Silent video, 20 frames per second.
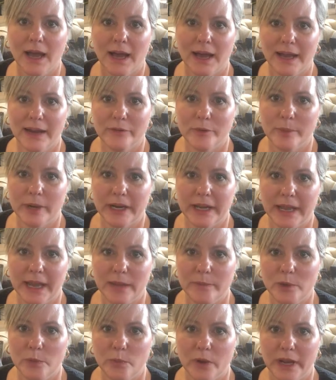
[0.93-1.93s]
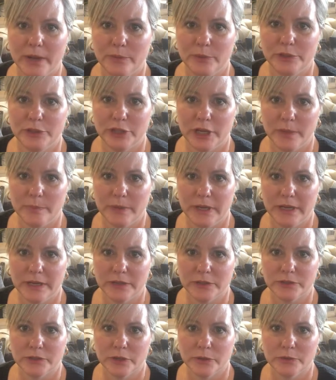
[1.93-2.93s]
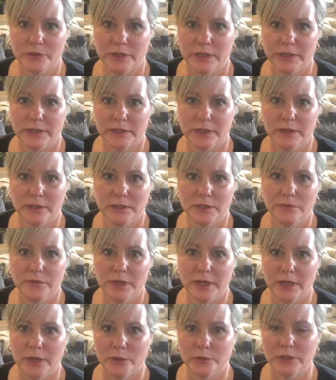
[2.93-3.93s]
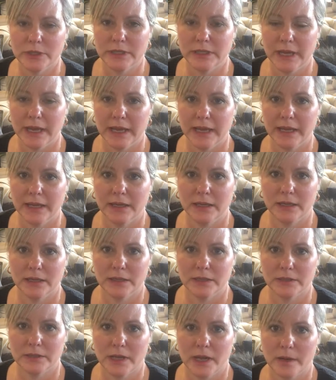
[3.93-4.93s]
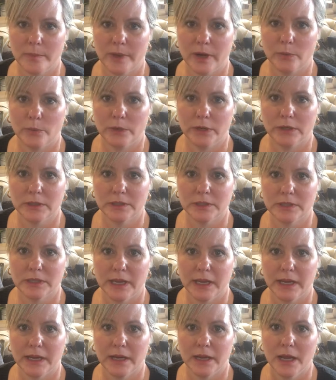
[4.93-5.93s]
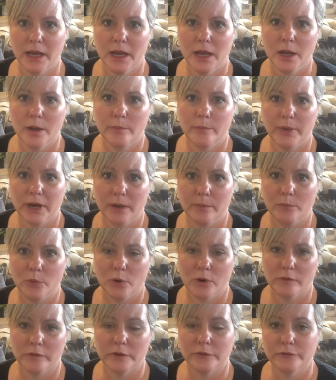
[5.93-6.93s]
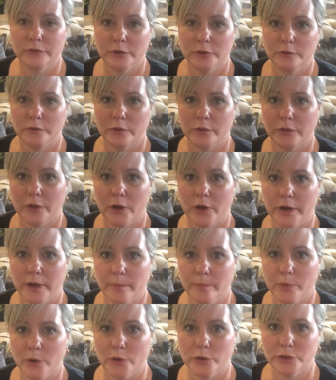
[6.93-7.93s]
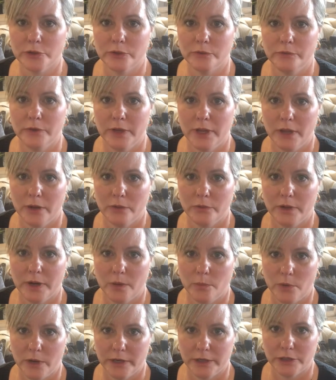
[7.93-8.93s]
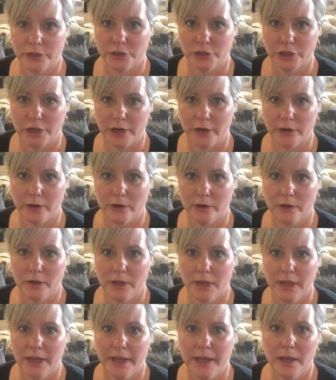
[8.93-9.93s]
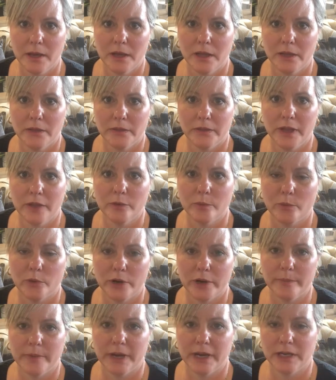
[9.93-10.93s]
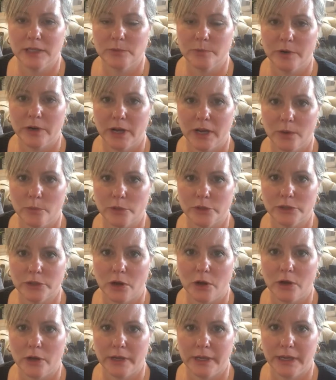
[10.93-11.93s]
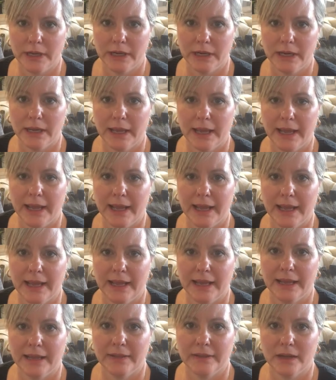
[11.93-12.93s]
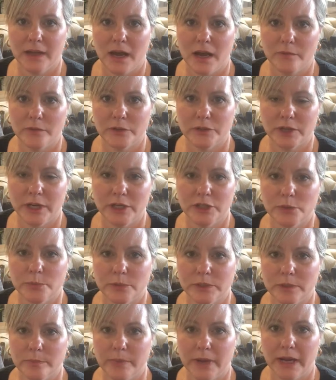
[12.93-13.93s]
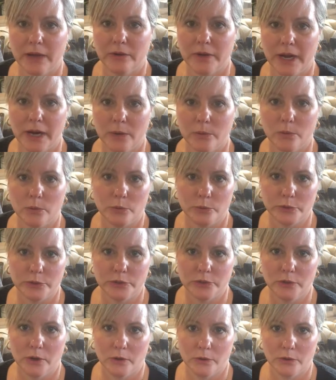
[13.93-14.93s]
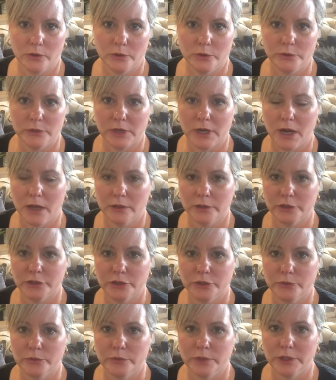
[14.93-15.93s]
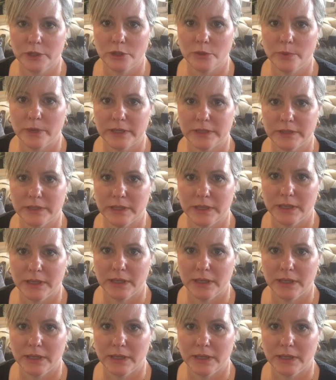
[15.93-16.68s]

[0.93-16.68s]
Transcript: Hi everybody, Amy Wade with JP & Associates, and this video today is not about real estate, but more of a food for thought and personal video that I wanted to share. The other morning, my husband and I were talking, and the conversation was about our oldest daughter, who's a college student at UNT.